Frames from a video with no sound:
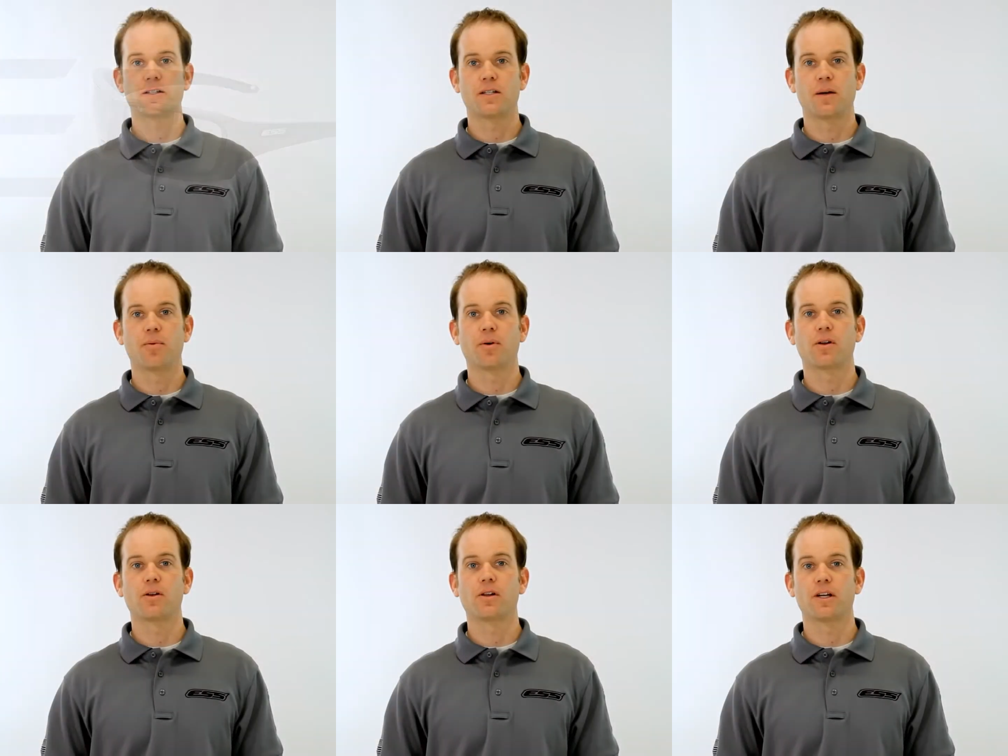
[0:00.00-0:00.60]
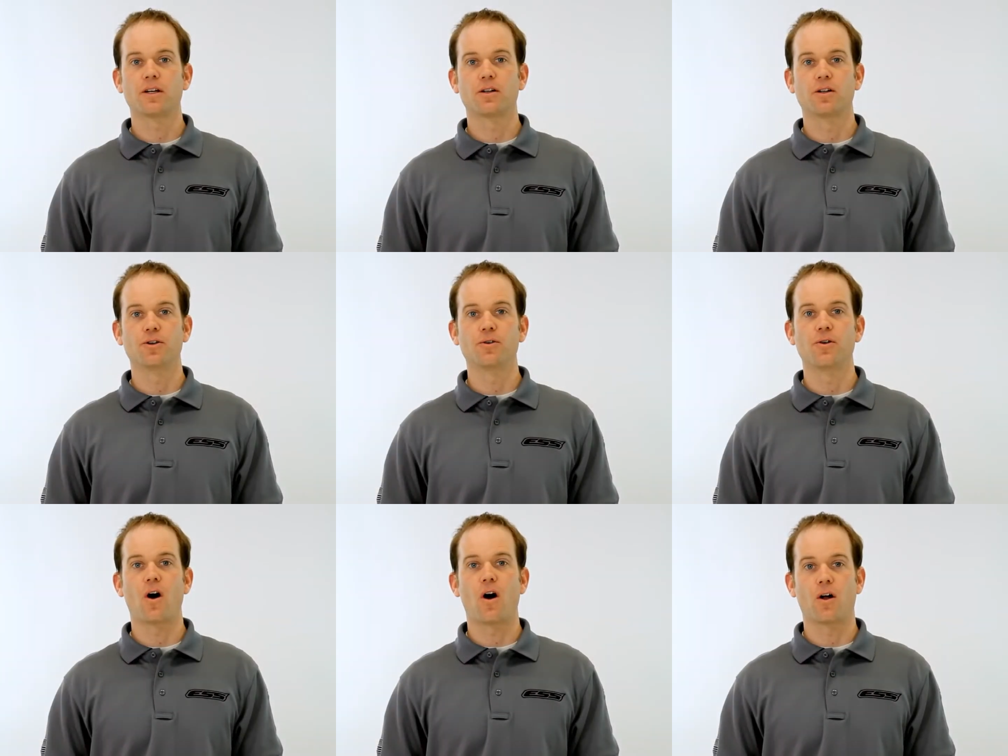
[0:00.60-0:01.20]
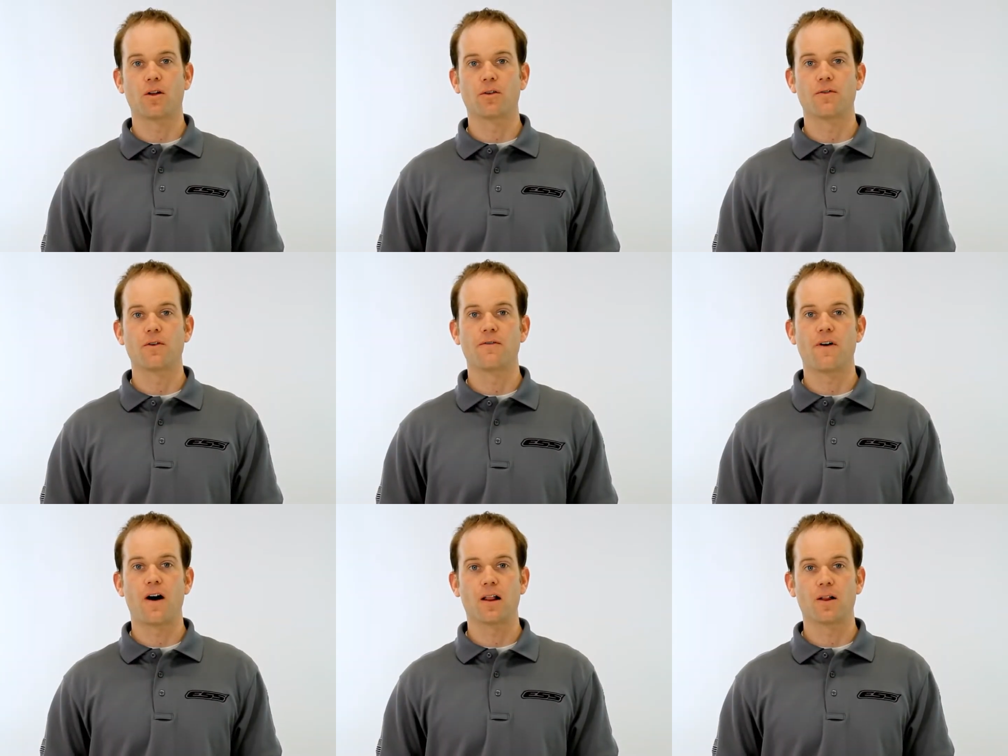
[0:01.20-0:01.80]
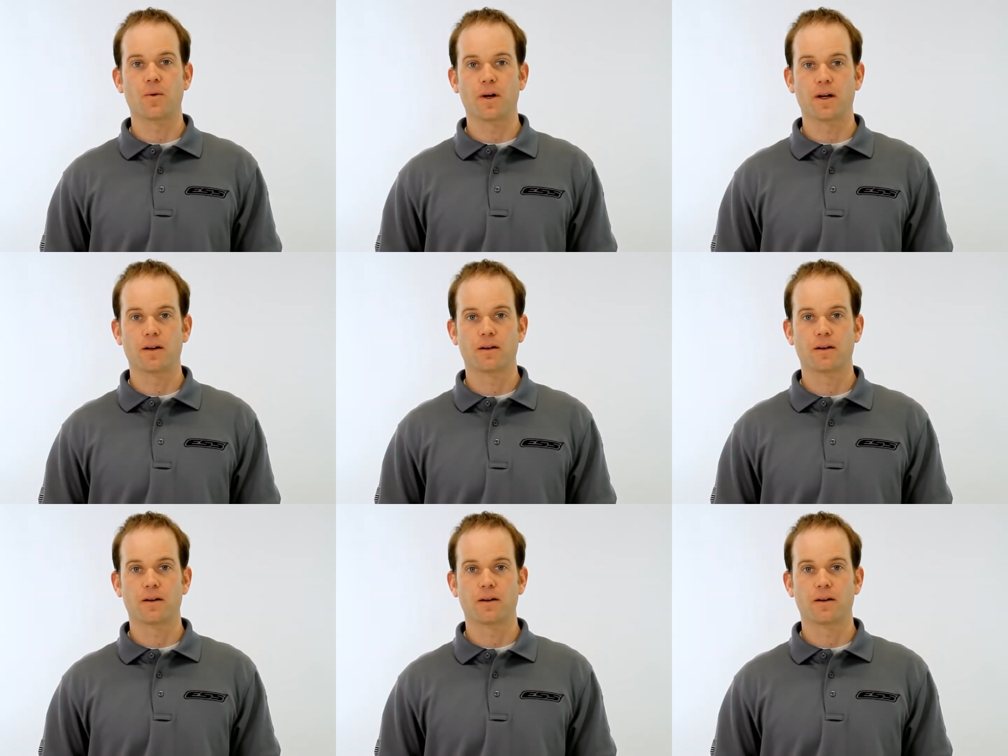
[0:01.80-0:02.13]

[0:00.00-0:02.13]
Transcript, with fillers: typically include all of the following: